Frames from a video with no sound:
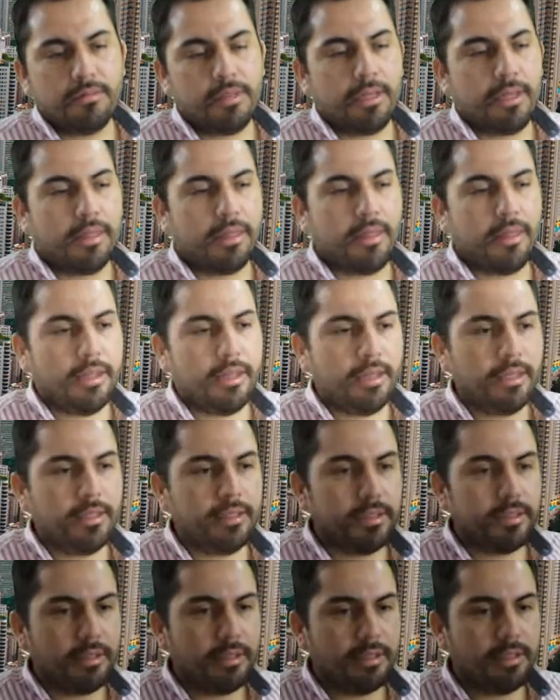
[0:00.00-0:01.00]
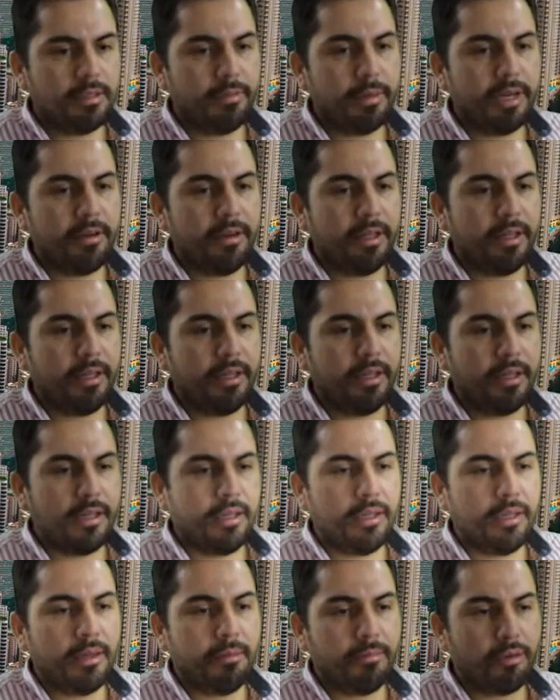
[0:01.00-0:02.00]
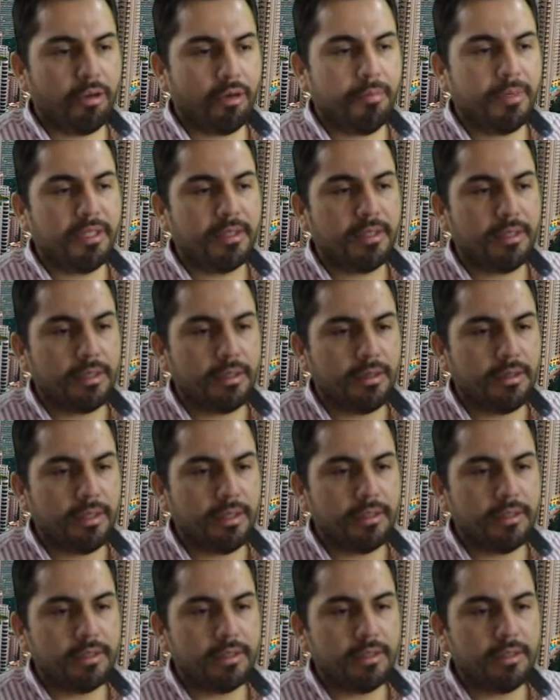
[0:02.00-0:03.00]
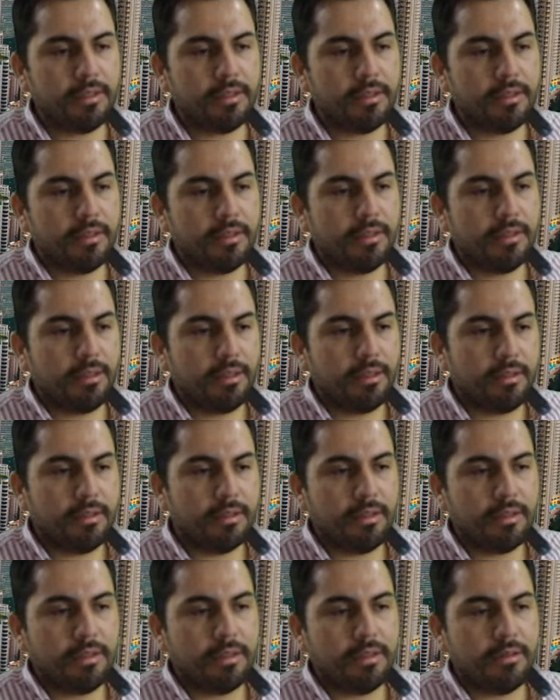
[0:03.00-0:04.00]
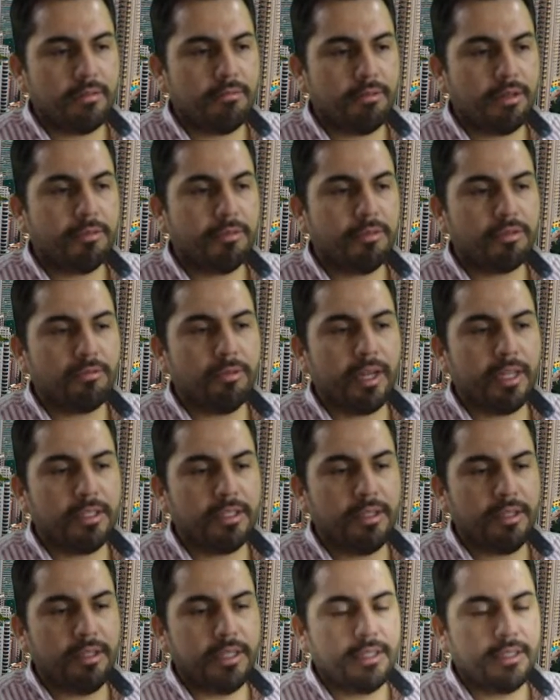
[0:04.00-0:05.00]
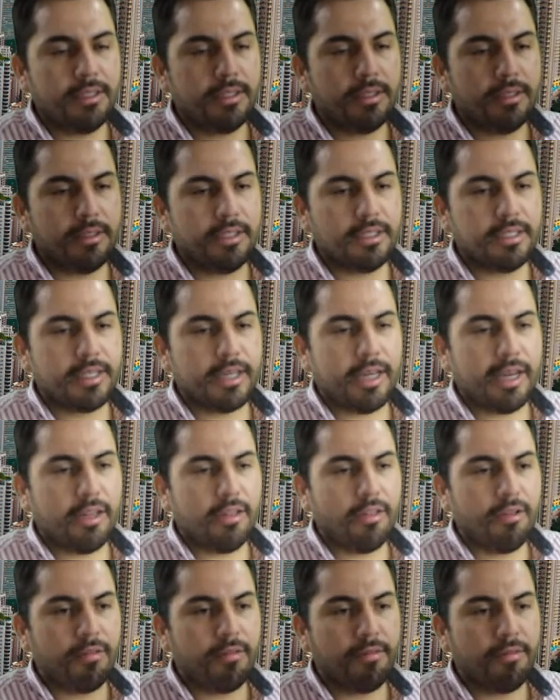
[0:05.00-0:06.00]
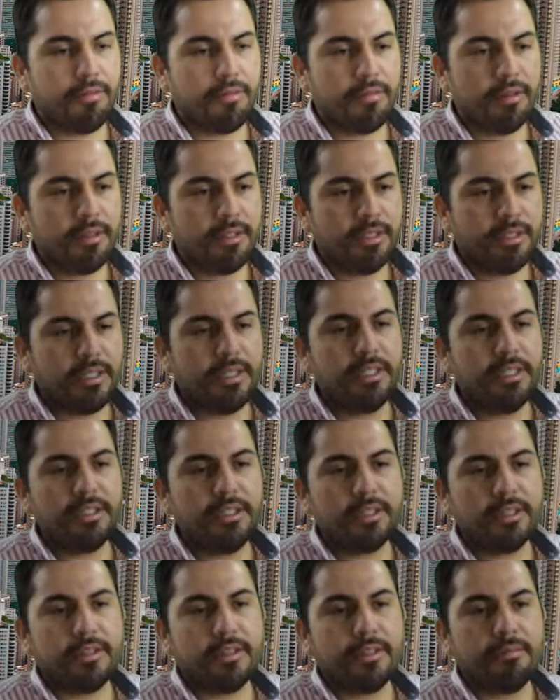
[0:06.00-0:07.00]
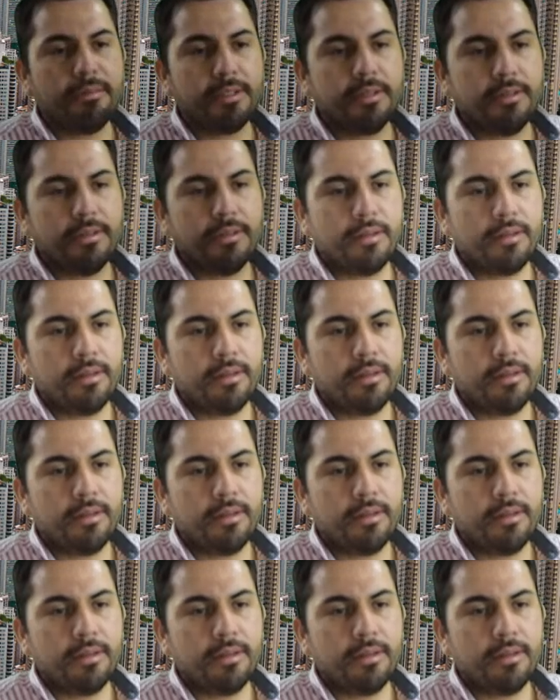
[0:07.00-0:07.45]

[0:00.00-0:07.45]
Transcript: I think it's very promising. This we must watch this kind of initiatives.